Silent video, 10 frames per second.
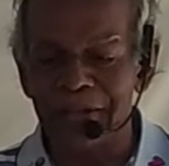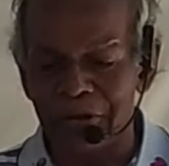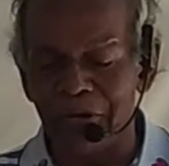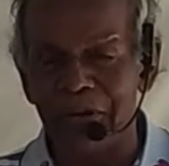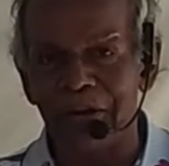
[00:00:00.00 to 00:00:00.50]

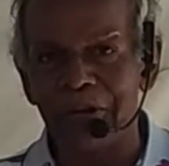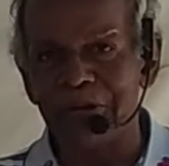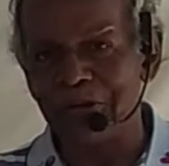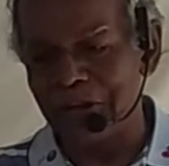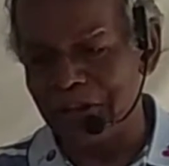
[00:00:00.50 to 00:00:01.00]
So we are going
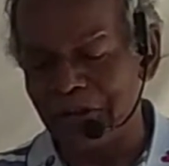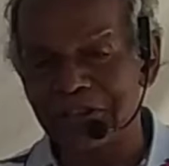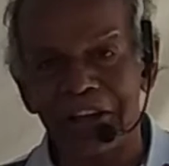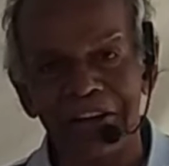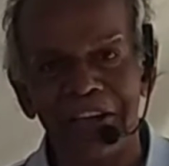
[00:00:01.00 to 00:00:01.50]
to do it on
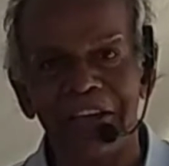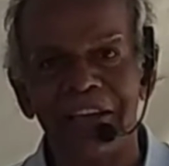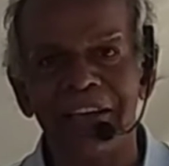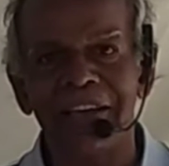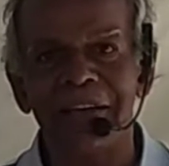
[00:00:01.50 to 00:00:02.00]
Sunday.
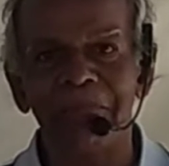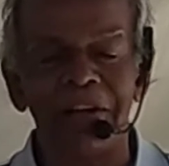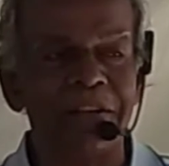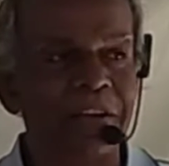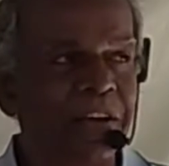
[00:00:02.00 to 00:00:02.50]

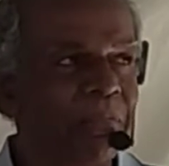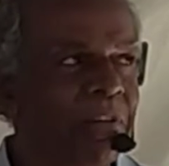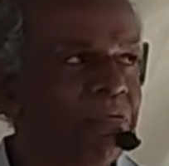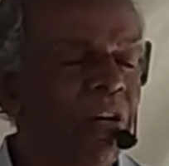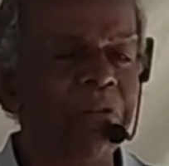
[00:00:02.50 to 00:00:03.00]
But
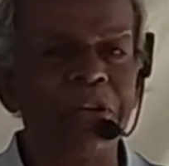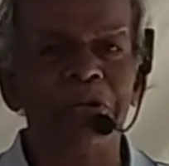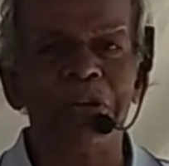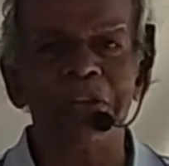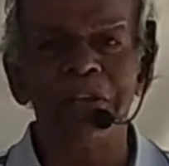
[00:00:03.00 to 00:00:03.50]
before we do
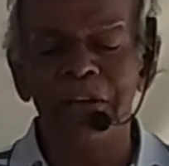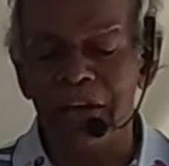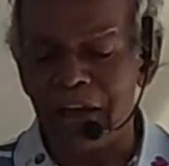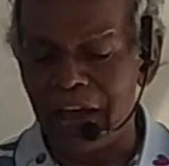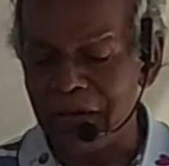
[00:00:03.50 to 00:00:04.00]
it,
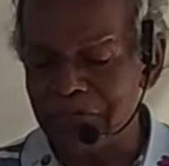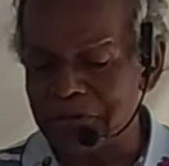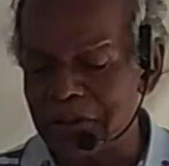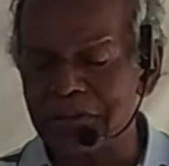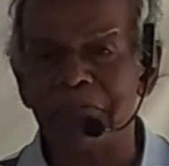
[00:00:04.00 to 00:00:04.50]
I have to
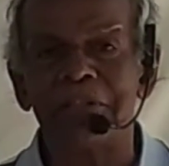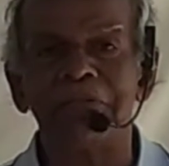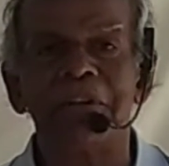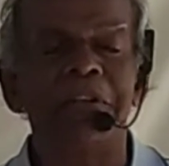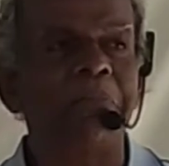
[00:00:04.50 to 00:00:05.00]
say something
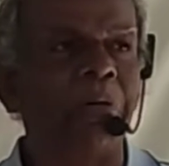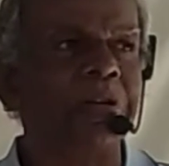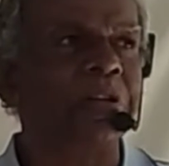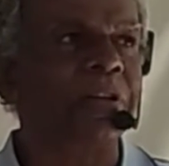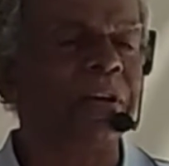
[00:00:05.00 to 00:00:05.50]
very
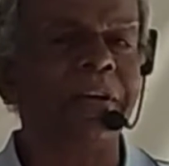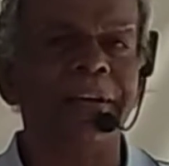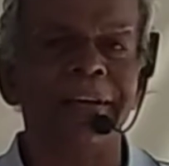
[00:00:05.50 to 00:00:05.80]
important.